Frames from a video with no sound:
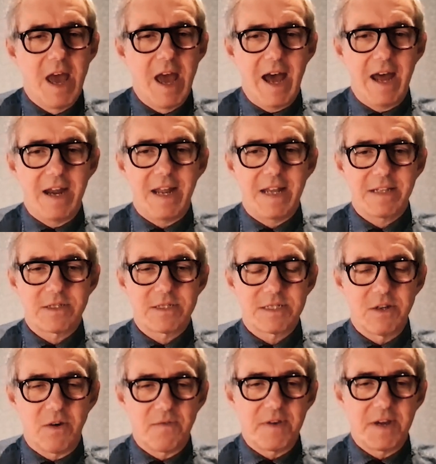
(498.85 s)
And let's
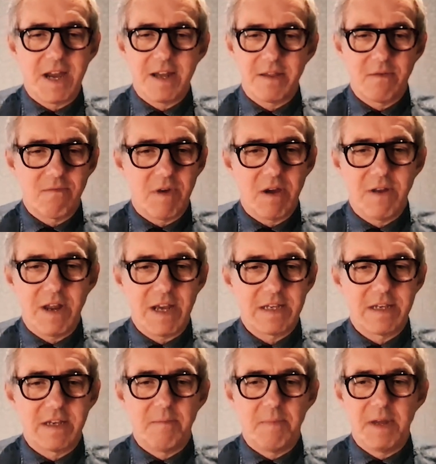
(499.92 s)
not forget that Rolex
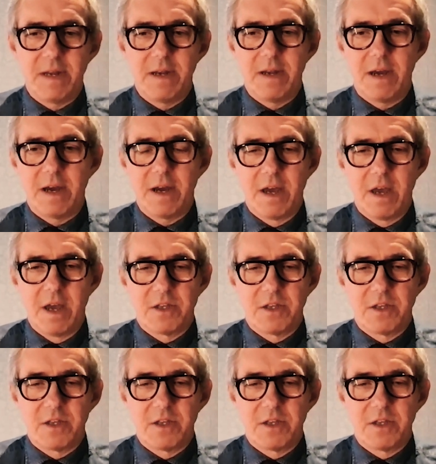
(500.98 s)
had been uh,